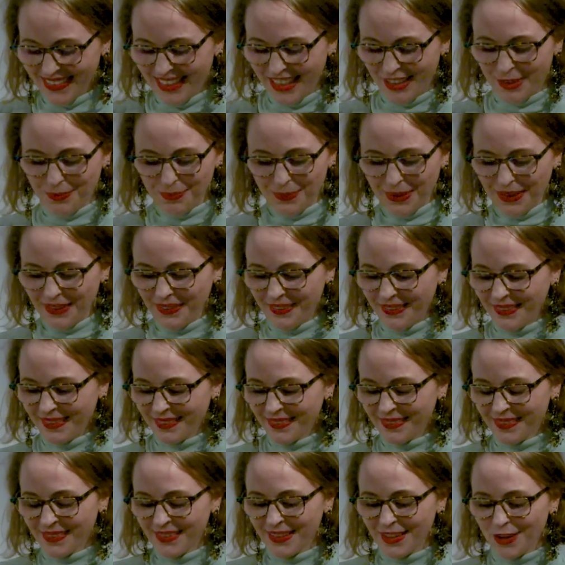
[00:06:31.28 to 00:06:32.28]
it's been
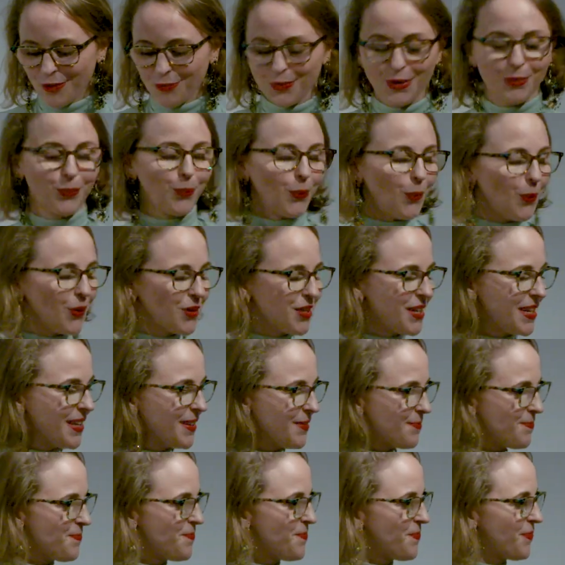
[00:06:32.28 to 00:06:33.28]
rewarding,
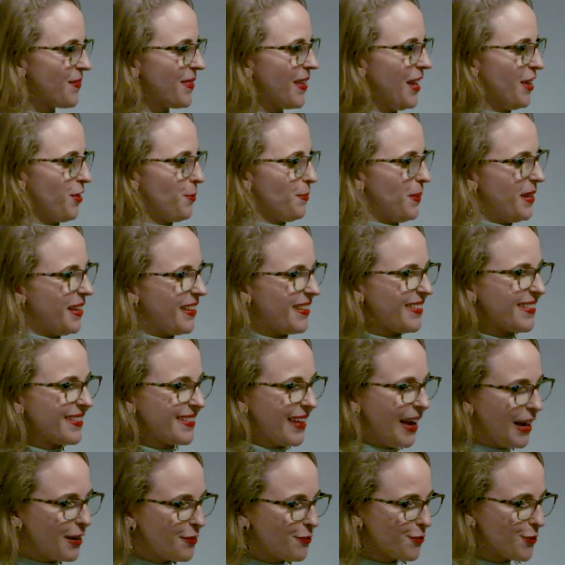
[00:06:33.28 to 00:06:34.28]
it's been
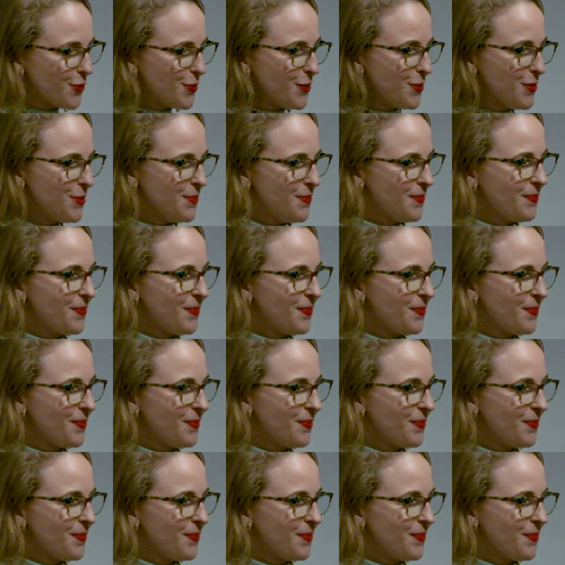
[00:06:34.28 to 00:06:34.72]
insightful,